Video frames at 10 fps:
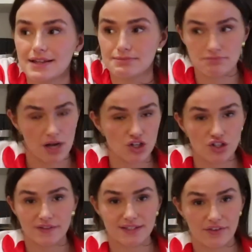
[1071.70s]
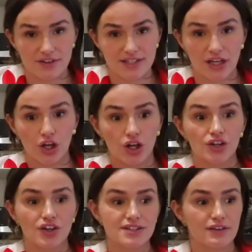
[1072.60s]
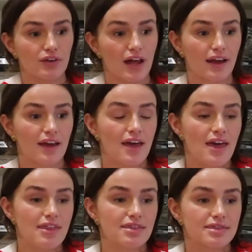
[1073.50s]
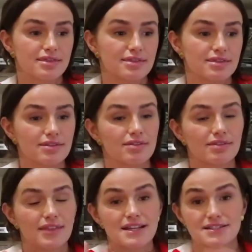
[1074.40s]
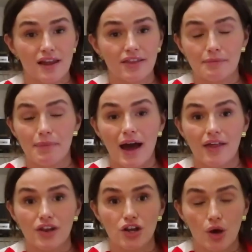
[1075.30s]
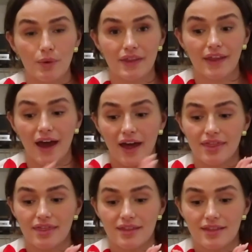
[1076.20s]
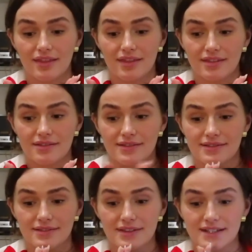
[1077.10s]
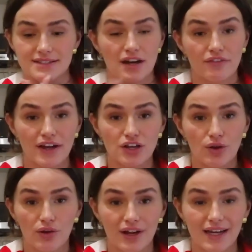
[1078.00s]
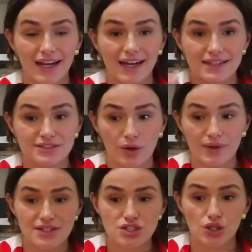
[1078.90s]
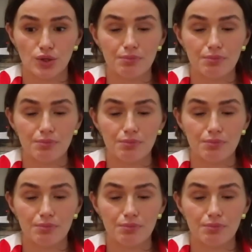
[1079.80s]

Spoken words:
as much stuff together as I could, because I feel like there's nothing better than knowing that the stuff I no longer need is going to